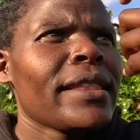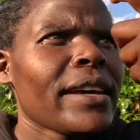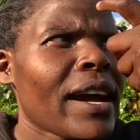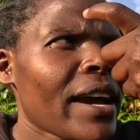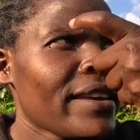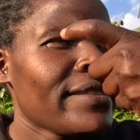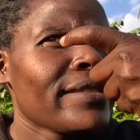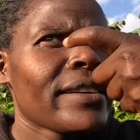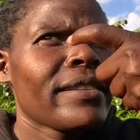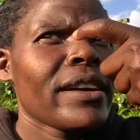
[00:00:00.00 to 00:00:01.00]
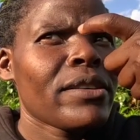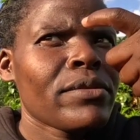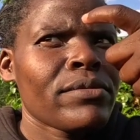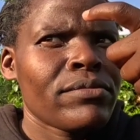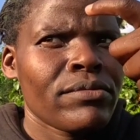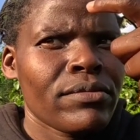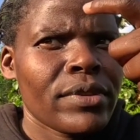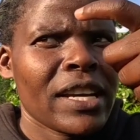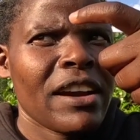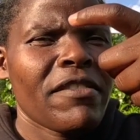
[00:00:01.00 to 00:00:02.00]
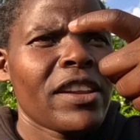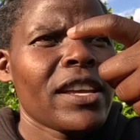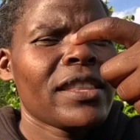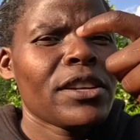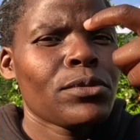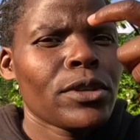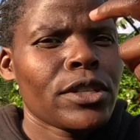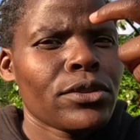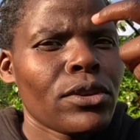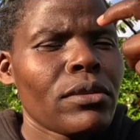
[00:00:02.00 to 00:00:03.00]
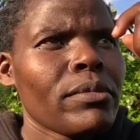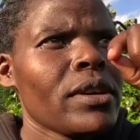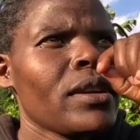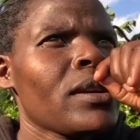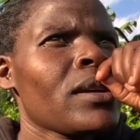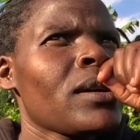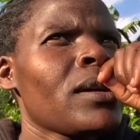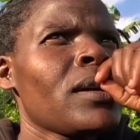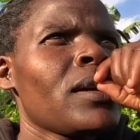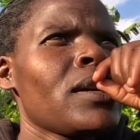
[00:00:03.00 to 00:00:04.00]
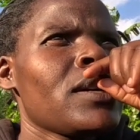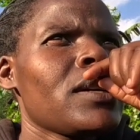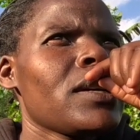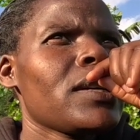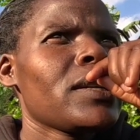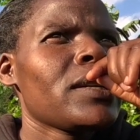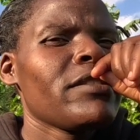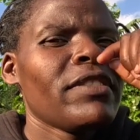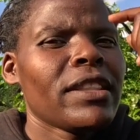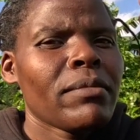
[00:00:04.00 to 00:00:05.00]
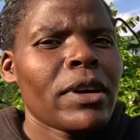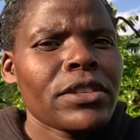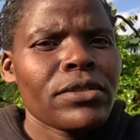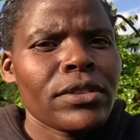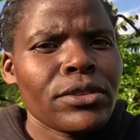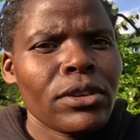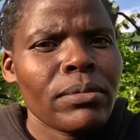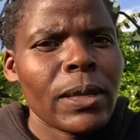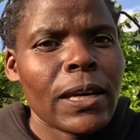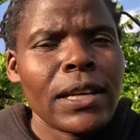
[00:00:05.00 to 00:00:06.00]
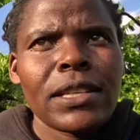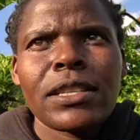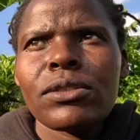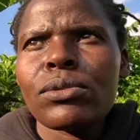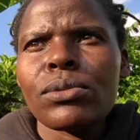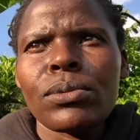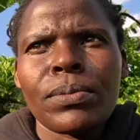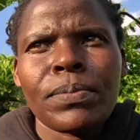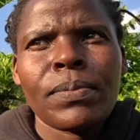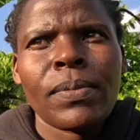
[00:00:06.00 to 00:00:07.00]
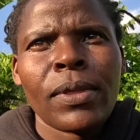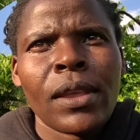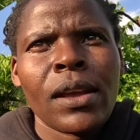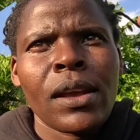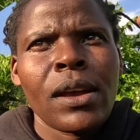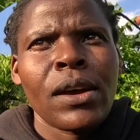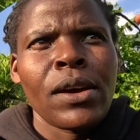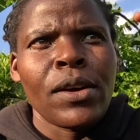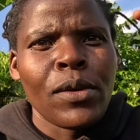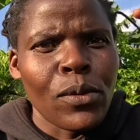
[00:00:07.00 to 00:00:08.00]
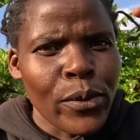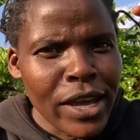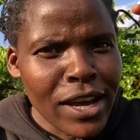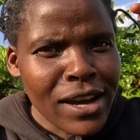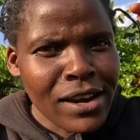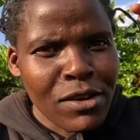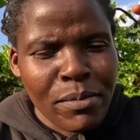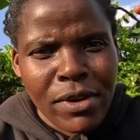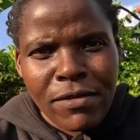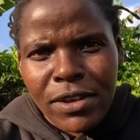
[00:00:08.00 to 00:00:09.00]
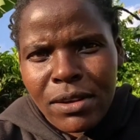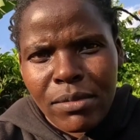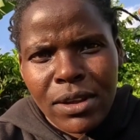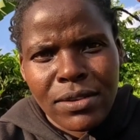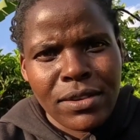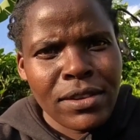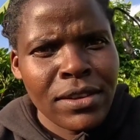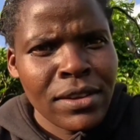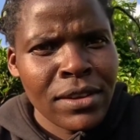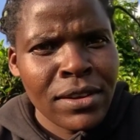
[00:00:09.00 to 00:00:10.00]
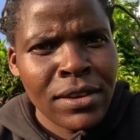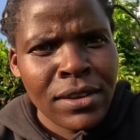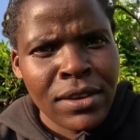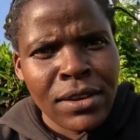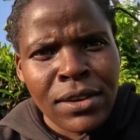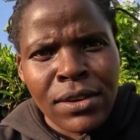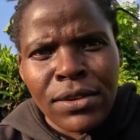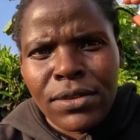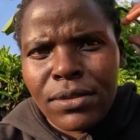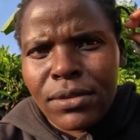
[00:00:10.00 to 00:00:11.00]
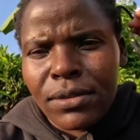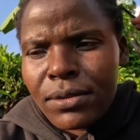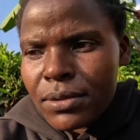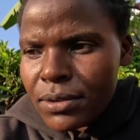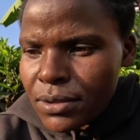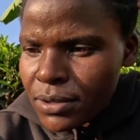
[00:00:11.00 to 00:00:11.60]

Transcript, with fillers: the highs are now recovering that's what she told me and even the matron told me that so we are hoping for the best so